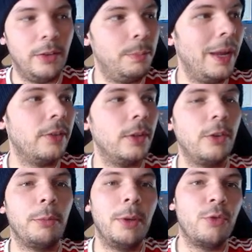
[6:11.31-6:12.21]
it's basically
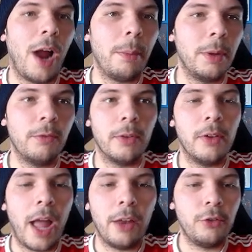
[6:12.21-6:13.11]
just been dropping for the
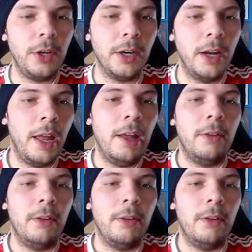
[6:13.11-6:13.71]
last year.